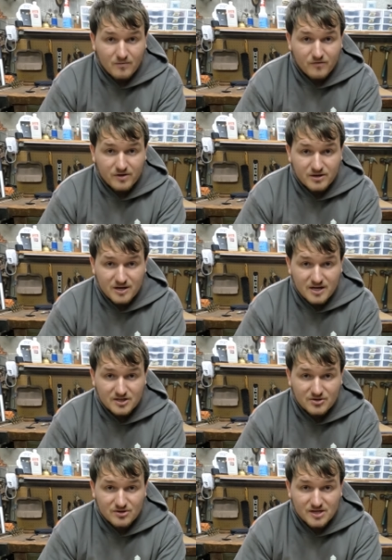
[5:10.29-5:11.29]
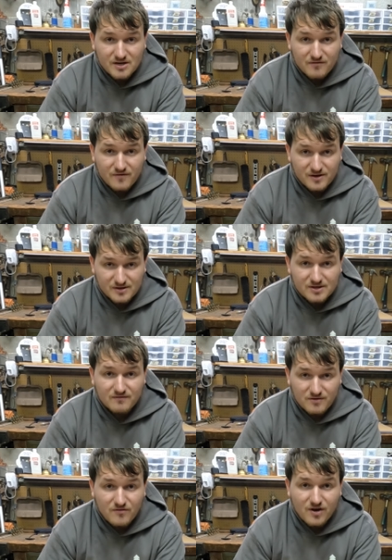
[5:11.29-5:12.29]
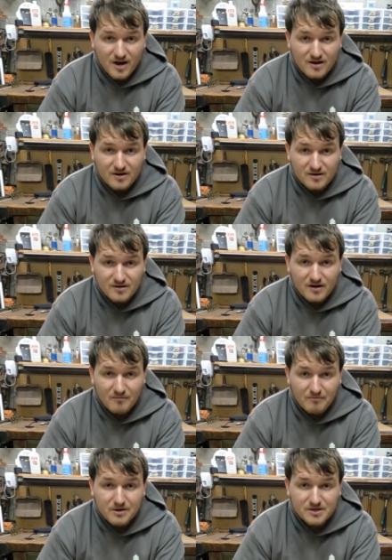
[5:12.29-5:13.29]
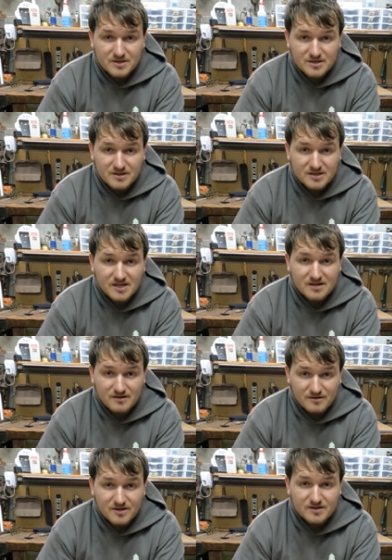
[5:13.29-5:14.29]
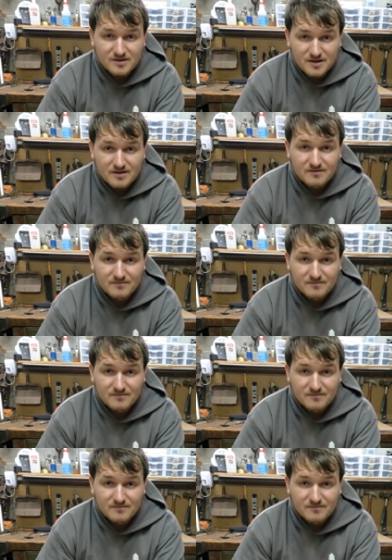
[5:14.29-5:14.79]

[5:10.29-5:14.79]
hopefully you can get your sander fixed if you've got a, a busted sander disc.